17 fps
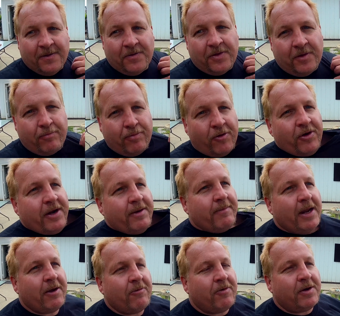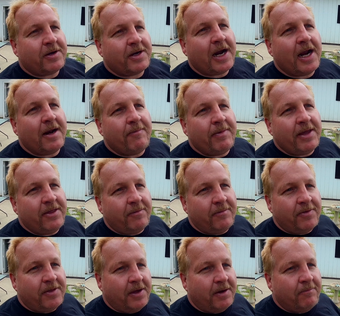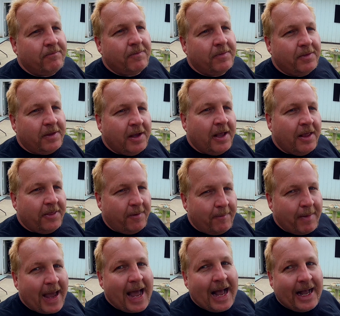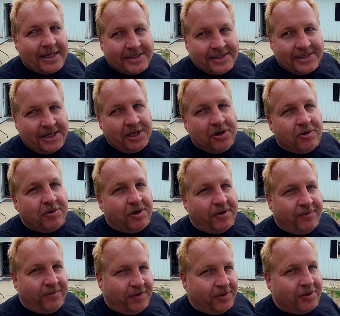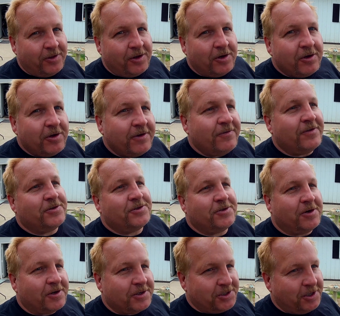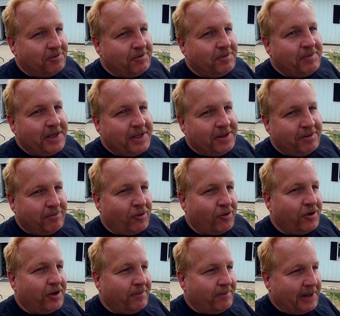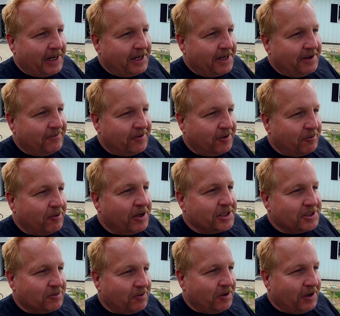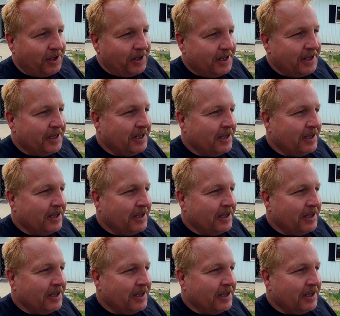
the Burning Man would kind of be the, the, the MATS in Louisville. The Louisville truck show would be the Burning Man if there was one.